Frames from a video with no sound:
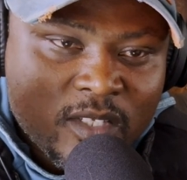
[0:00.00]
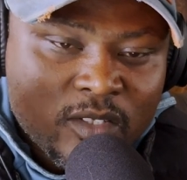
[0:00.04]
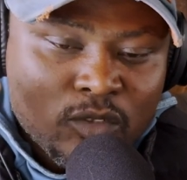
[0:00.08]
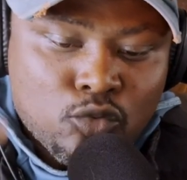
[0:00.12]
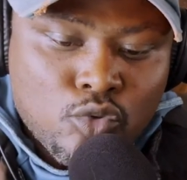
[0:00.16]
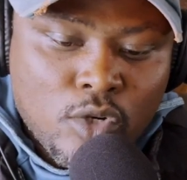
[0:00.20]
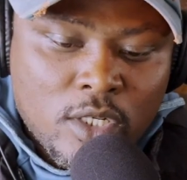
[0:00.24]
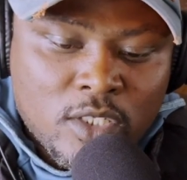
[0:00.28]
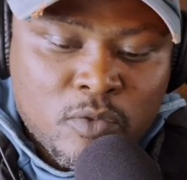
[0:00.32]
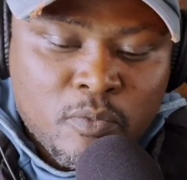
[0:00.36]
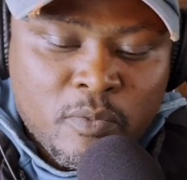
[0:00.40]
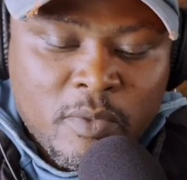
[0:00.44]

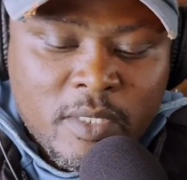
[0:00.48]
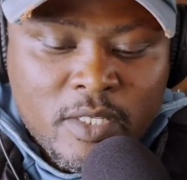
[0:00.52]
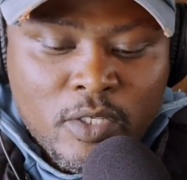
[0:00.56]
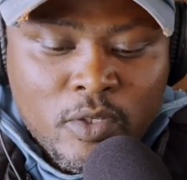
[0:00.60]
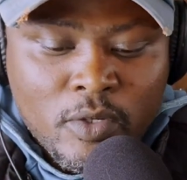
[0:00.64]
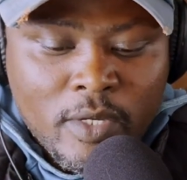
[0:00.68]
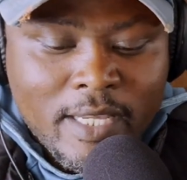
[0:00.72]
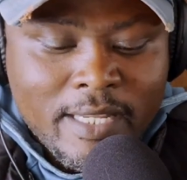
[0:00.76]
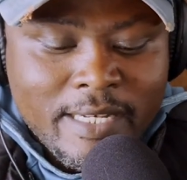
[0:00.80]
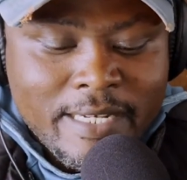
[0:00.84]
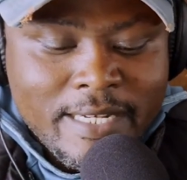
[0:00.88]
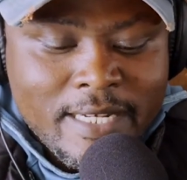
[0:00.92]
Trust me,
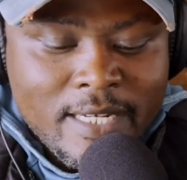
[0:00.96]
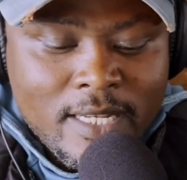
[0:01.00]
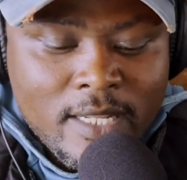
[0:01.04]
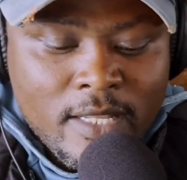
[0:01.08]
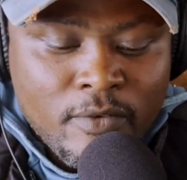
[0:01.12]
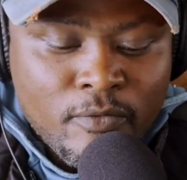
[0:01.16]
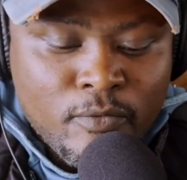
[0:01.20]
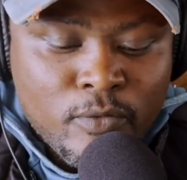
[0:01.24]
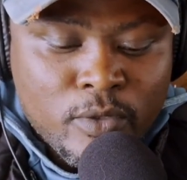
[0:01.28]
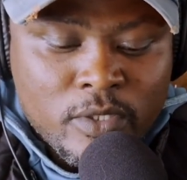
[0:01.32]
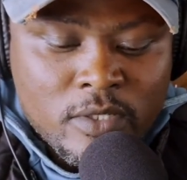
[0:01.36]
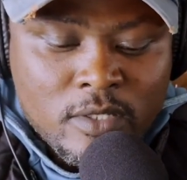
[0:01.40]
you can
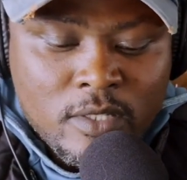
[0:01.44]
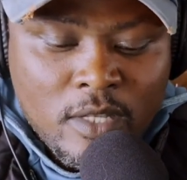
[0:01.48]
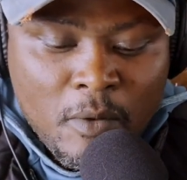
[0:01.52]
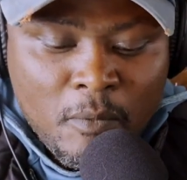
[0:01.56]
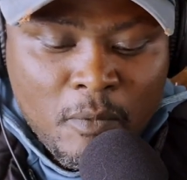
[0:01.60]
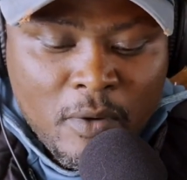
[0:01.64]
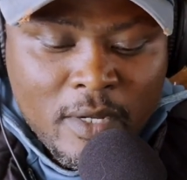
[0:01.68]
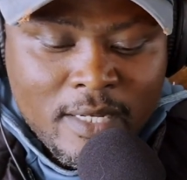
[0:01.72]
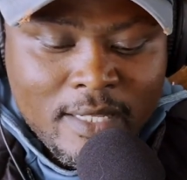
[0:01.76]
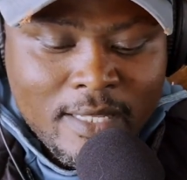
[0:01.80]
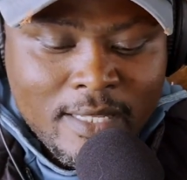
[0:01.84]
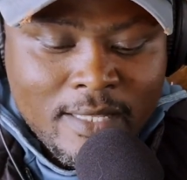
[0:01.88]
live with
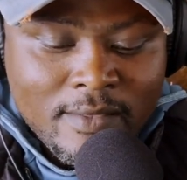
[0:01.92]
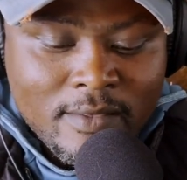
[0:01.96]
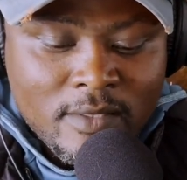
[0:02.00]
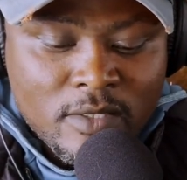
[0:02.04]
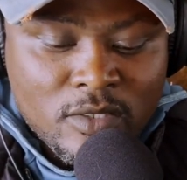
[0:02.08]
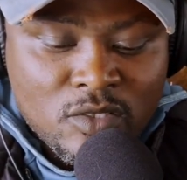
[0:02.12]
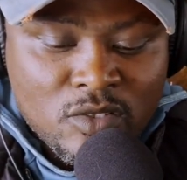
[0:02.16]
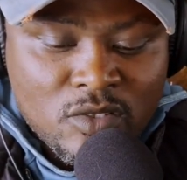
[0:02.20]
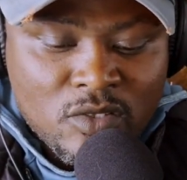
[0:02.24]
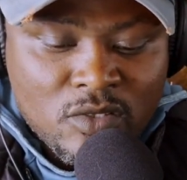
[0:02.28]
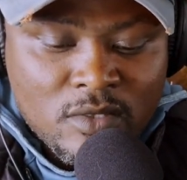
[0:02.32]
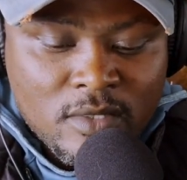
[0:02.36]
someone in the
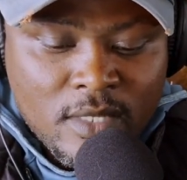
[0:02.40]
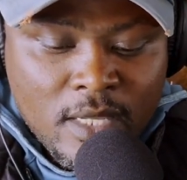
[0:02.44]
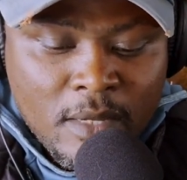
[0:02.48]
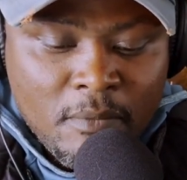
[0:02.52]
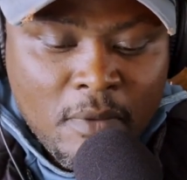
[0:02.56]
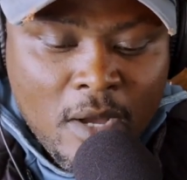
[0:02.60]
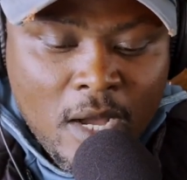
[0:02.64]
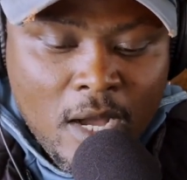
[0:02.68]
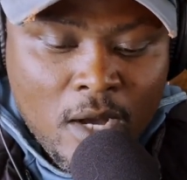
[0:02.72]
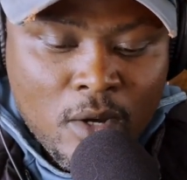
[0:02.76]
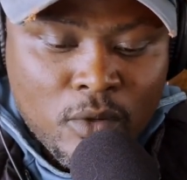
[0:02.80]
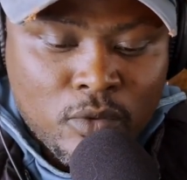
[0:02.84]
same
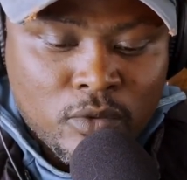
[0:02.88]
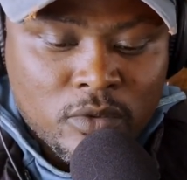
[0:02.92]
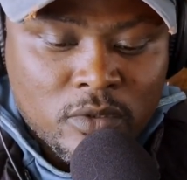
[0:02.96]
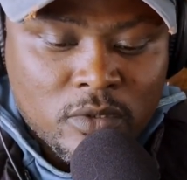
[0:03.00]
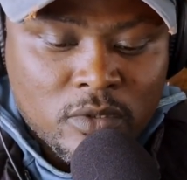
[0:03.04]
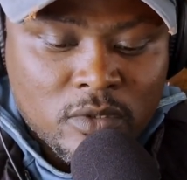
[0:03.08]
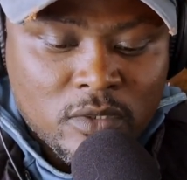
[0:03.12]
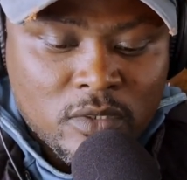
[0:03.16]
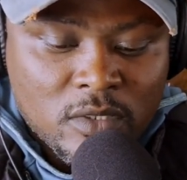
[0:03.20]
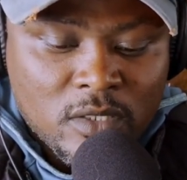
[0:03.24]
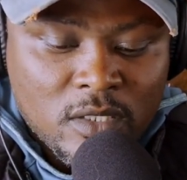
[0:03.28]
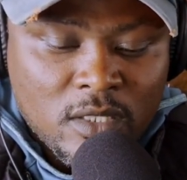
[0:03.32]

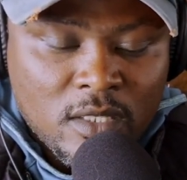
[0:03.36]
house,